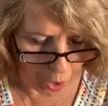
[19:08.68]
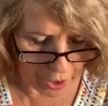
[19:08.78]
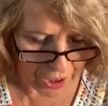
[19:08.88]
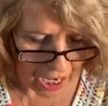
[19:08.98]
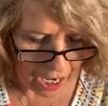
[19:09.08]
is
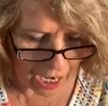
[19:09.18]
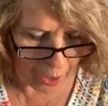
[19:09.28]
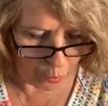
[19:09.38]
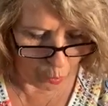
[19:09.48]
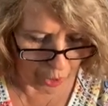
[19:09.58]
lost,
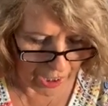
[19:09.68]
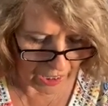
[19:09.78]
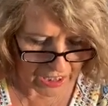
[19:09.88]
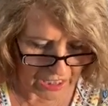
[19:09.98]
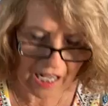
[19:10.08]
and
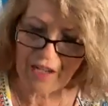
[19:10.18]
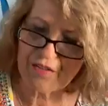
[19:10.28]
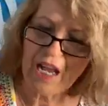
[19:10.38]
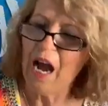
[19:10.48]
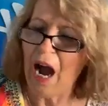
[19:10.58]
we
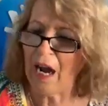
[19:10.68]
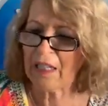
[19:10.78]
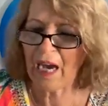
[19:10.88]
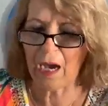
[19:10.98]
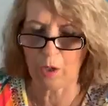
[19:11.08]
ourselves
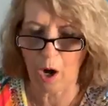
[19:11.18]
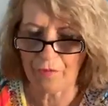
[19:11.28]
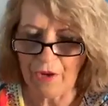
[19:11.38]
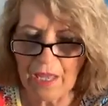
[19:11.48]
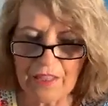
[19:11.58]
are cut
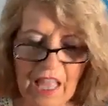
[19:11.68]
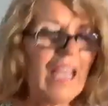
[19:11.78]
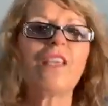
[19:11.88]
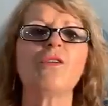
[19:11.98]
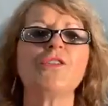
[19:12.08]
off.
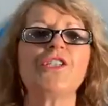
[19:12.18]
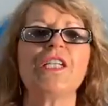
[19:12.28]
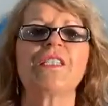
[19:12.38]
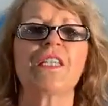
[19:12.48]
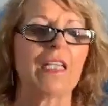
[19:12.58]
Thank you,
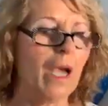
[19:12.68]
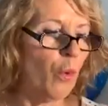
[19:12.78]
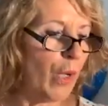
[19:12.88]
Jesus.